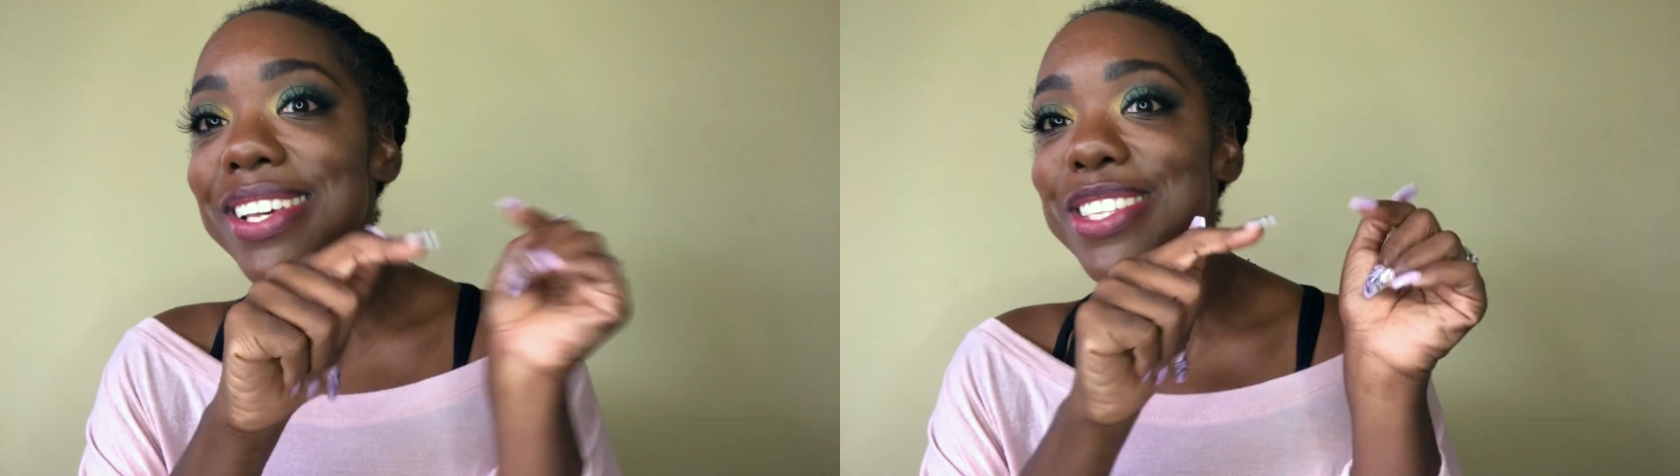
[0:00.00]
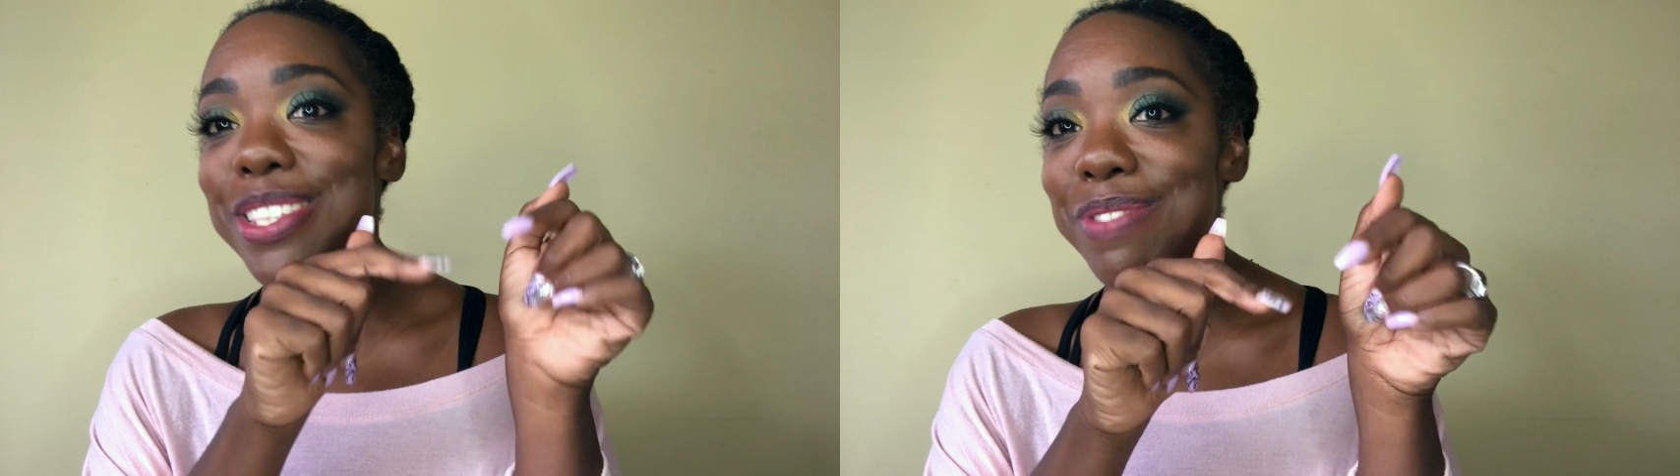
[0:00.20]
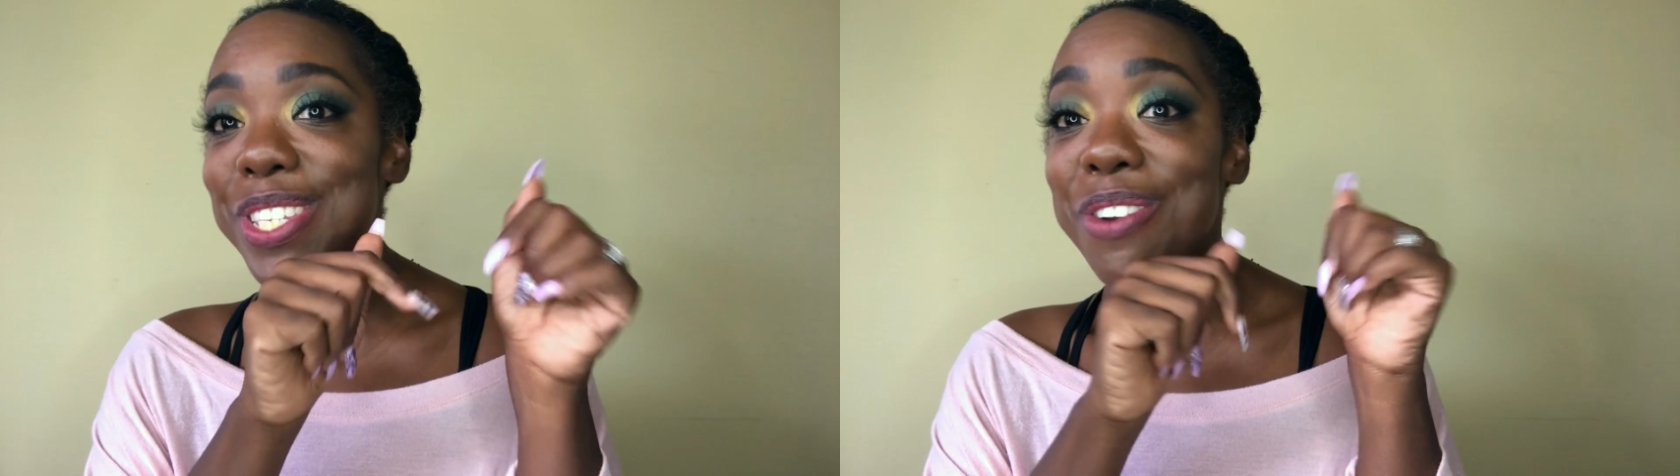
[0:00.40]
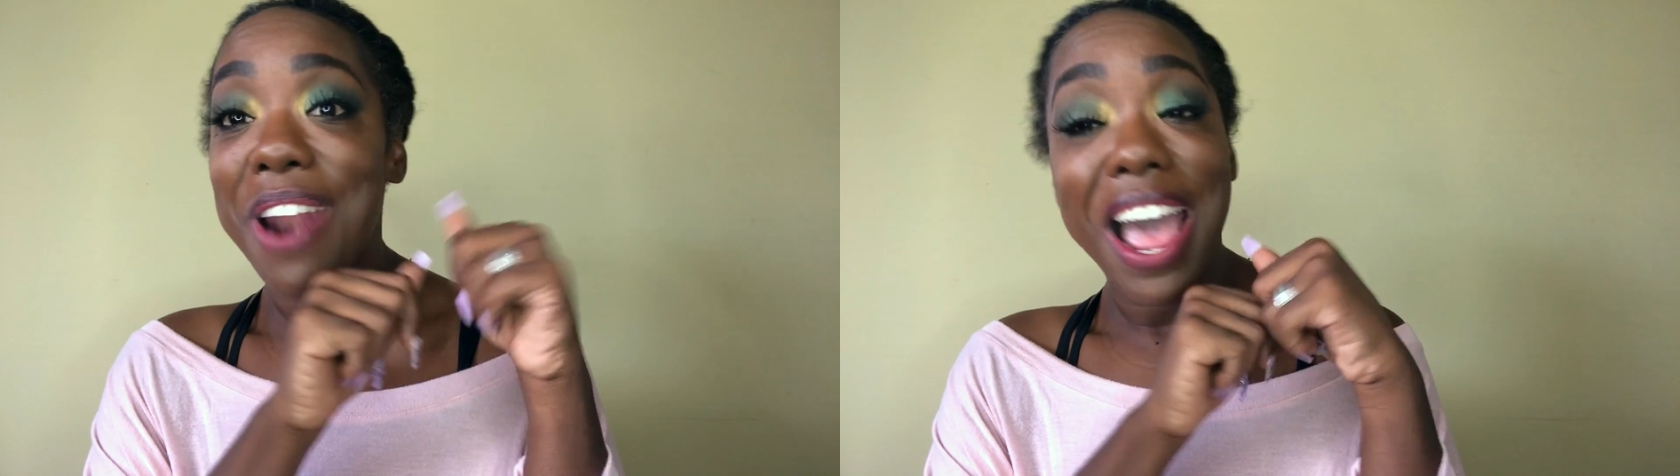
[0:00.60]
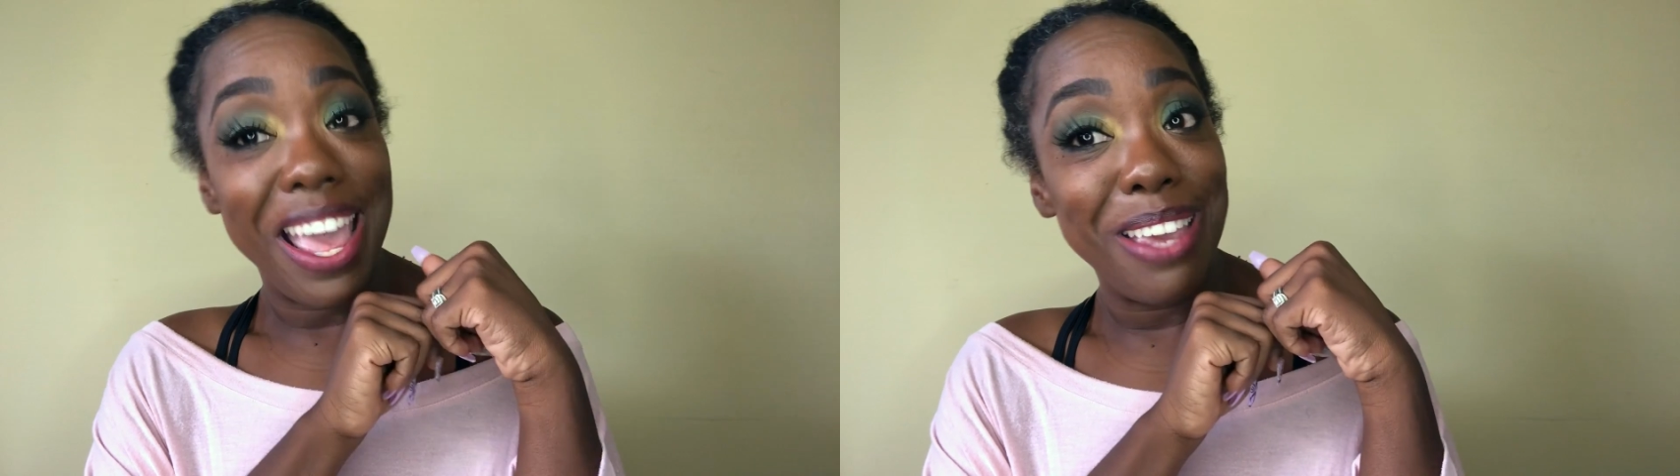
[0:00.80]

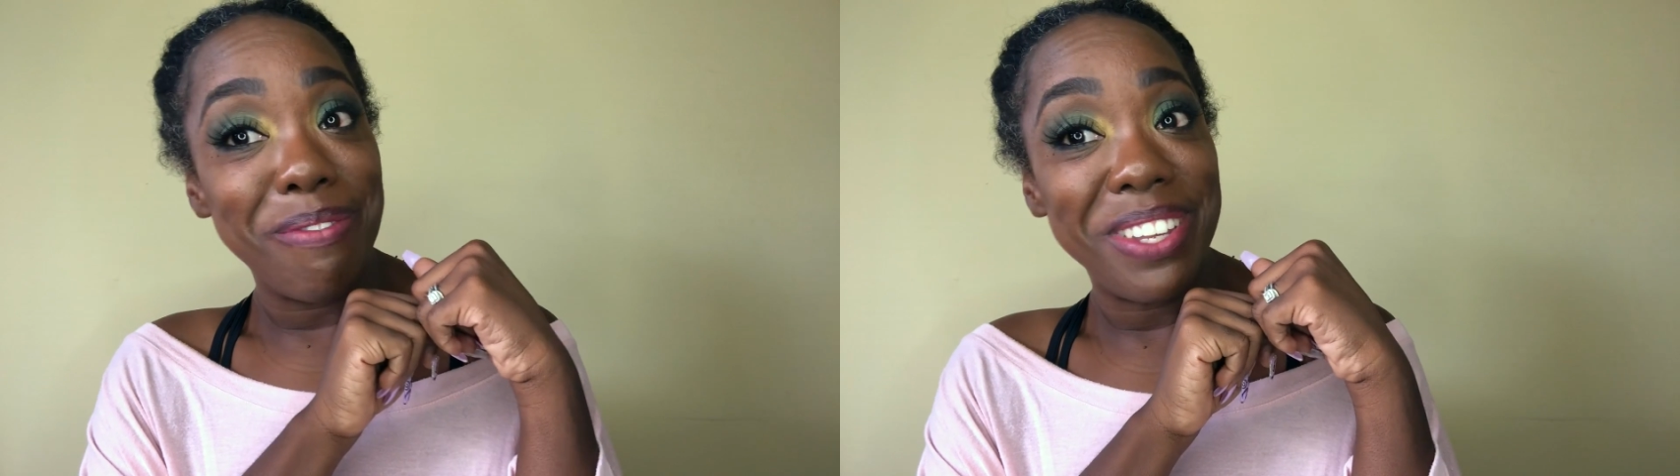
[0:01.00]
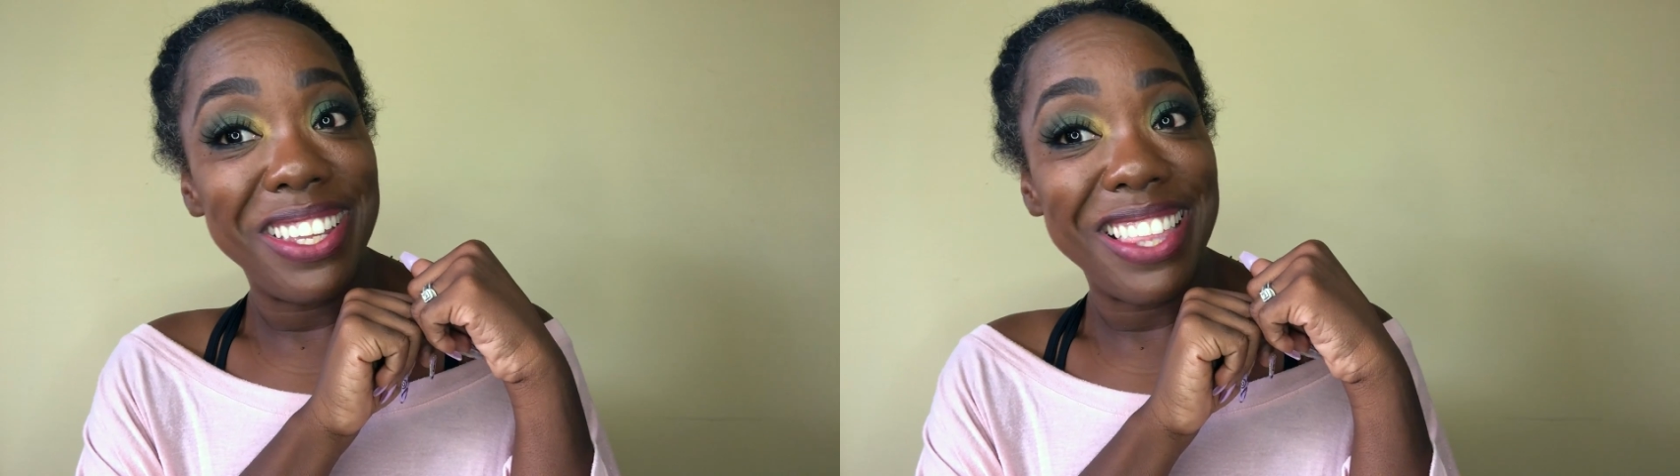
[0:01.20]
subscribe.